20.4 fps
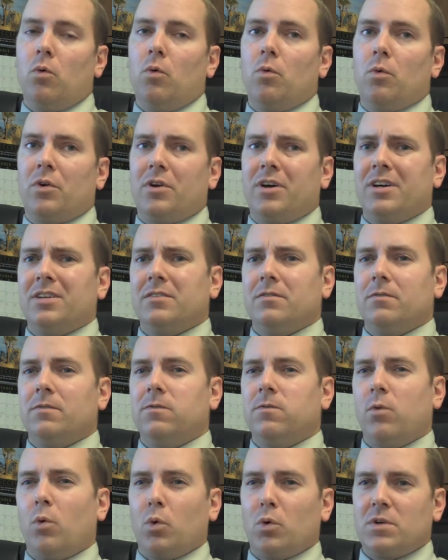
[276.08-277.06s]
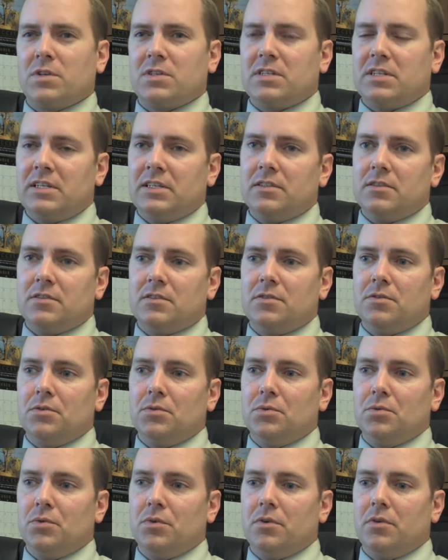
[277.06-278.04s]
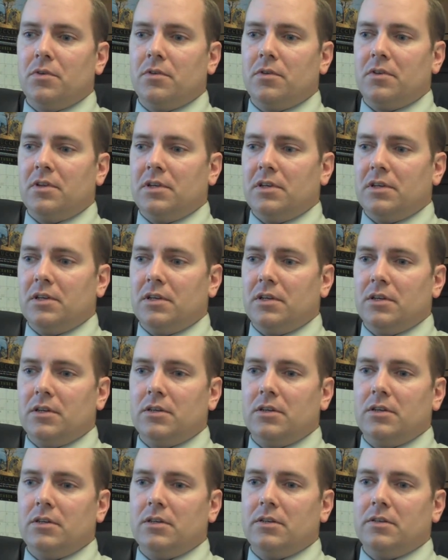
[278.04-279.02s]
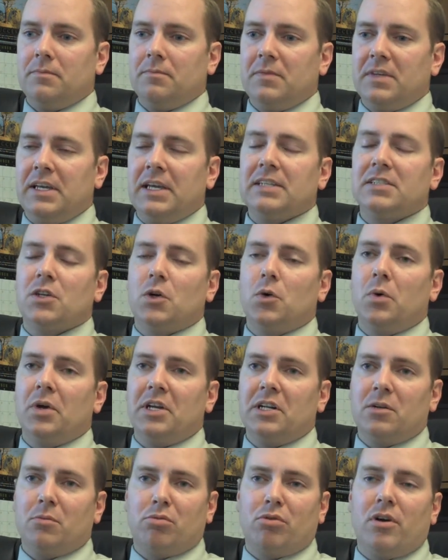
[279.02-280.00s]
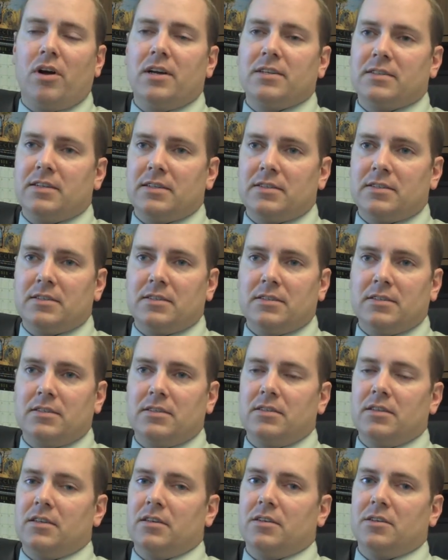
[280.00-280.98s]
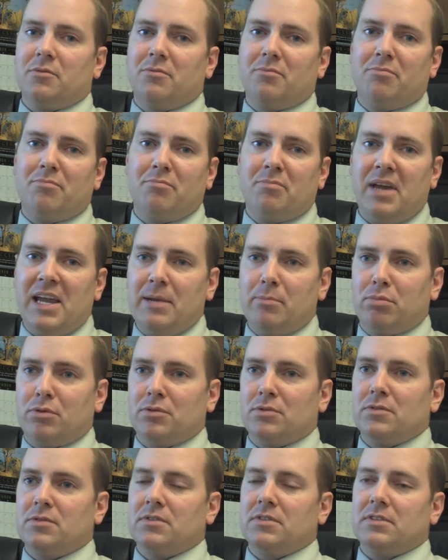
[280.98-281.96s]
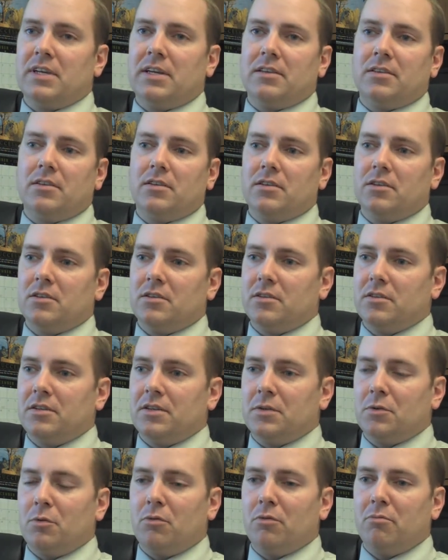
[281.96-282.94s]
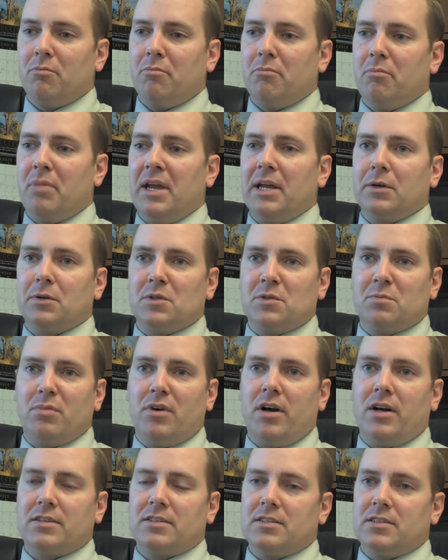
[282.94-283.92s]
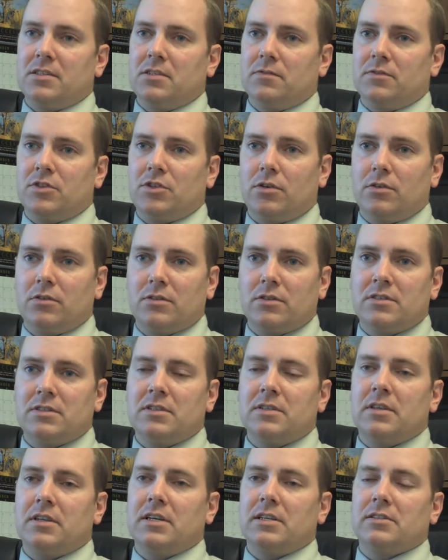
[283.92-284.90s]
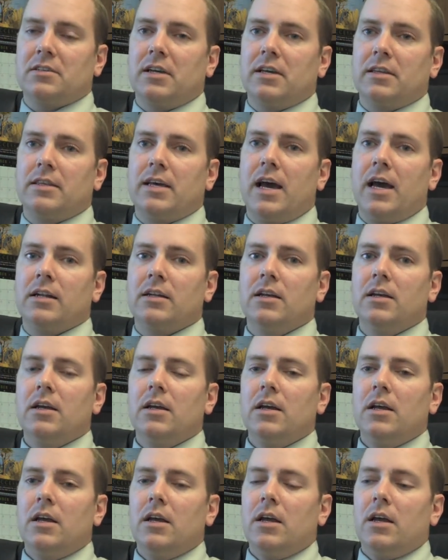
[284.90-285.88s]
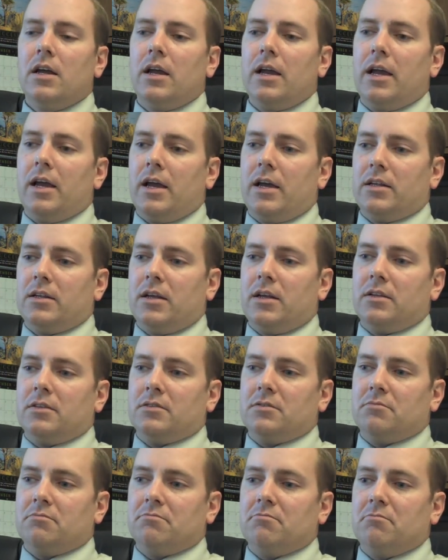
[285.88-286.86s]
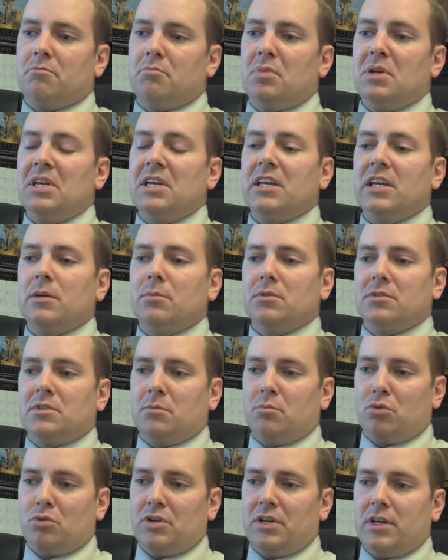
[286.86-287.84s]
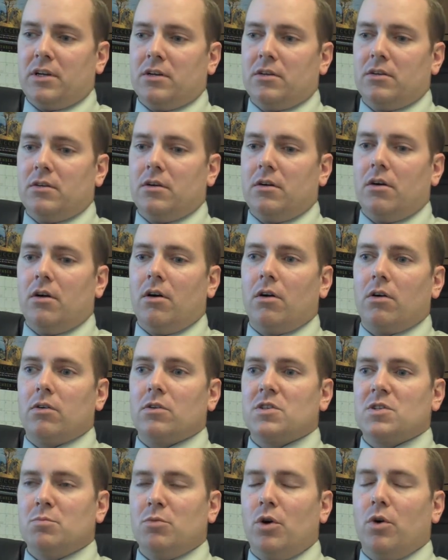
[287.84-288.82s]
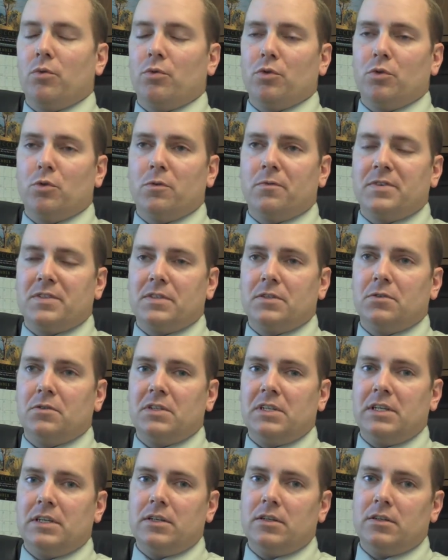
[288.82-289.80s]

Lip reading: we're kind of forced into the antiquated processes, the papers and the banker's boxes of charts and things like that, and being able to bring our small rural facility